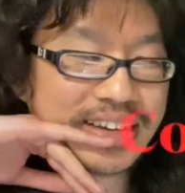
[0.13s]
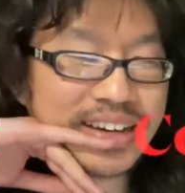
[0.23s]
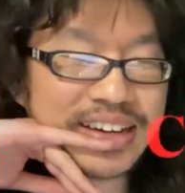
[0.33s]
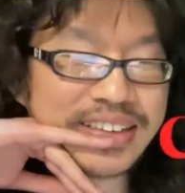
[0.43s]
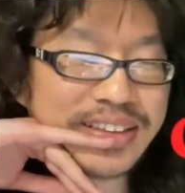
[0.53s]

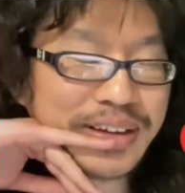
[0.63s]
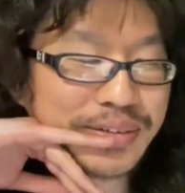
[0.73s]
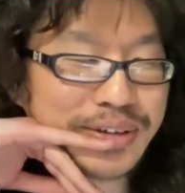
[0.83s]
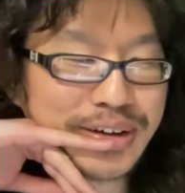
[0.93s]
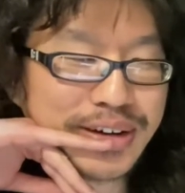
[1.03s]
I
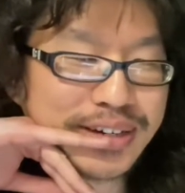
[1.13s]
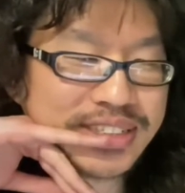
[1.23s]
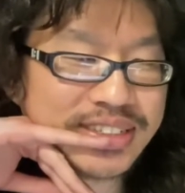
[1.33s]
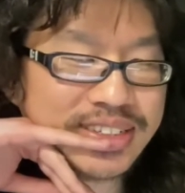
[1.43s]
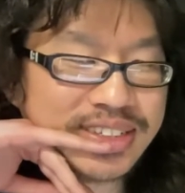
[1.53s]
love Yash.
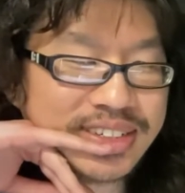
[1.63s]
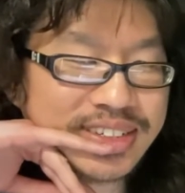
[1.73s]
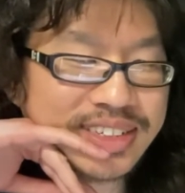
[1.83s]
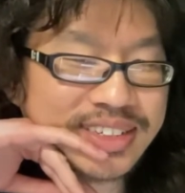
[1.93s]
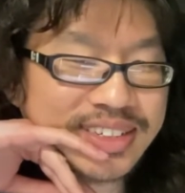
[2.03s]

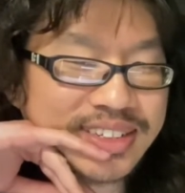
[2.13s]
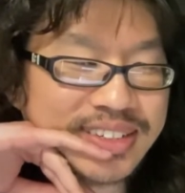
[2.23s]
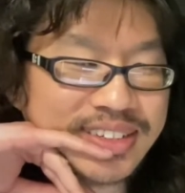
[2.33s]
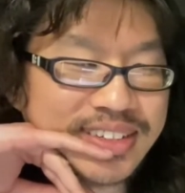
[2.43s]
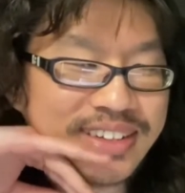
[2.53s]

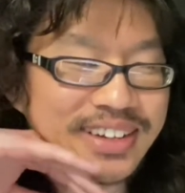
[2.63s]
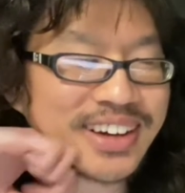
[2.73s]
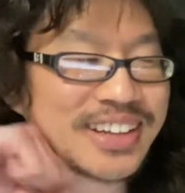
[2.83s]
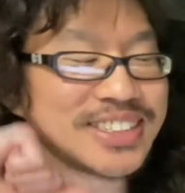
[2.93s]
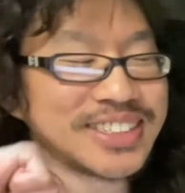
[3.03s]

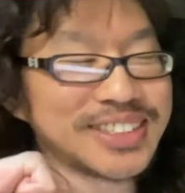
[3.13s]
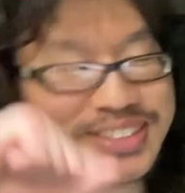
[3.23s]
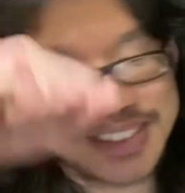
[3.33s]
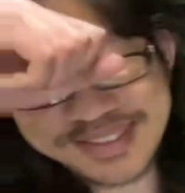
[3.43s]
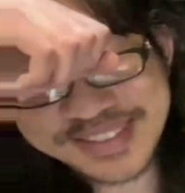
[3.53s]
Oh, this is...